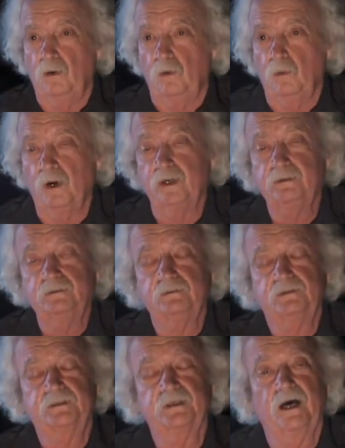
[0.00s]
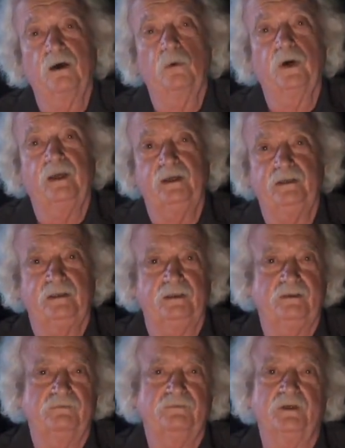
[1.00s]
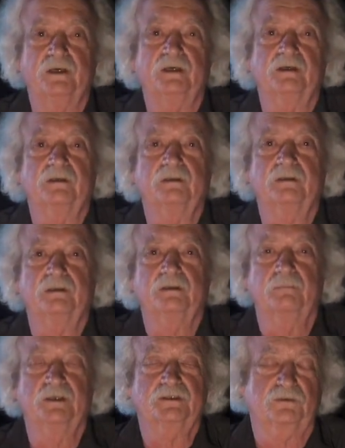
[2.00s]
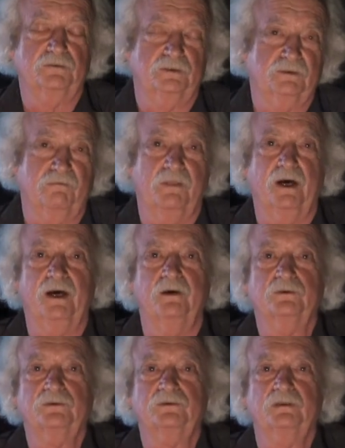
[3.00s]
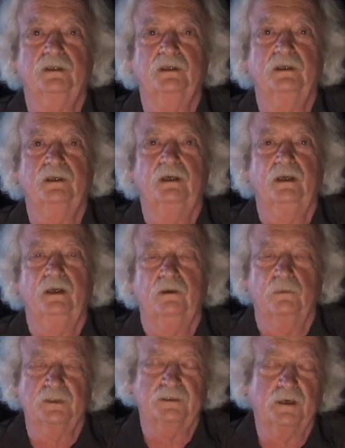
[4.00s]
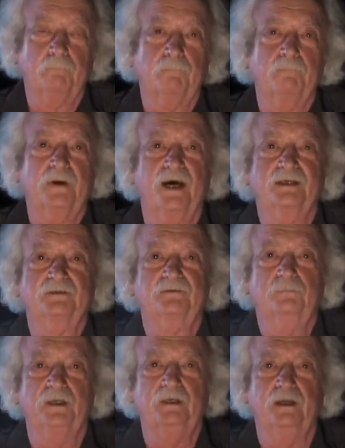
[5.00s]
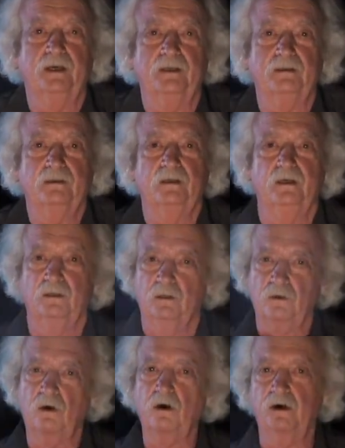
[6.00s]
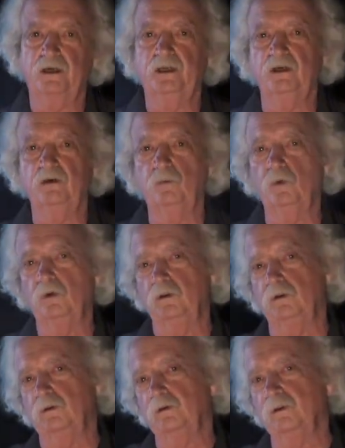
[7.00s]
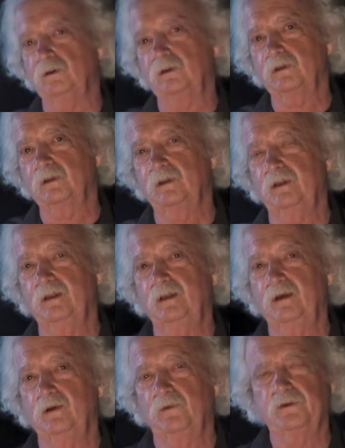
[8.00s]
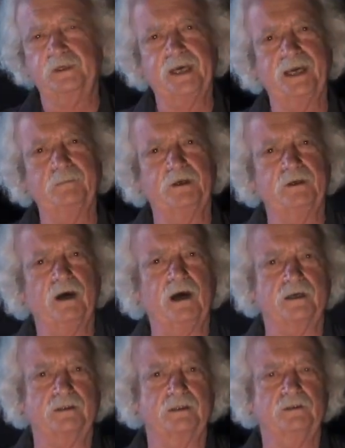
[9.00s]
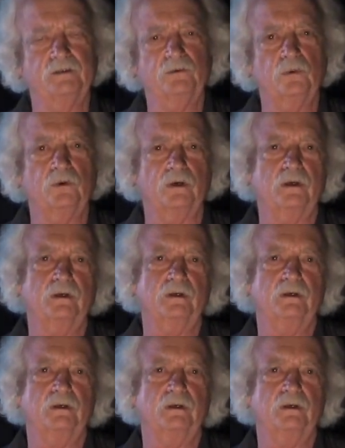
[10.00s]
One Samhain evening, the mistress of the house was up past midnight carding wool when there came a knock at the door.